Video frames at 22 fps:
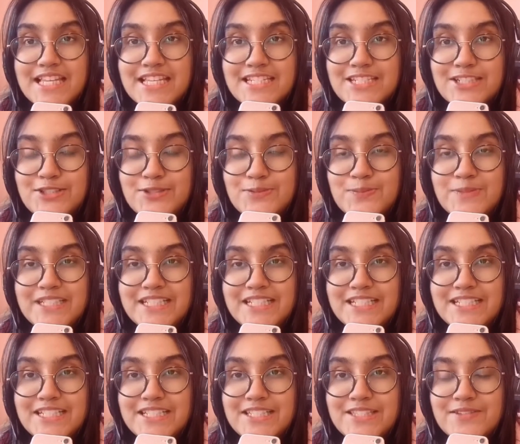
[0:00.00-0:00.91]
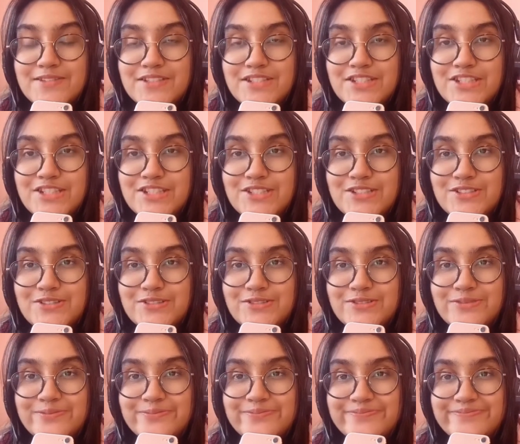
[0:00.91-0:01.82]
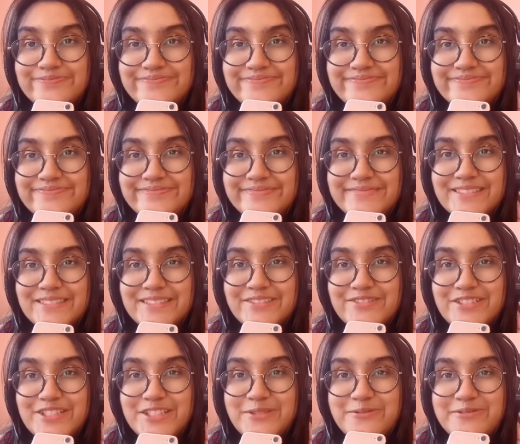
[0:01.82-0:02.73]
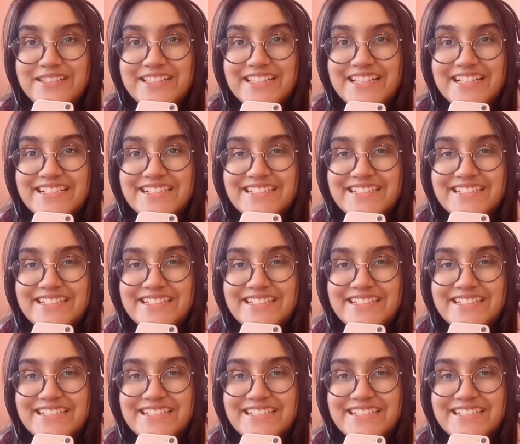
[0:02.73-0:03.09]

to play this with you. Wish me luck.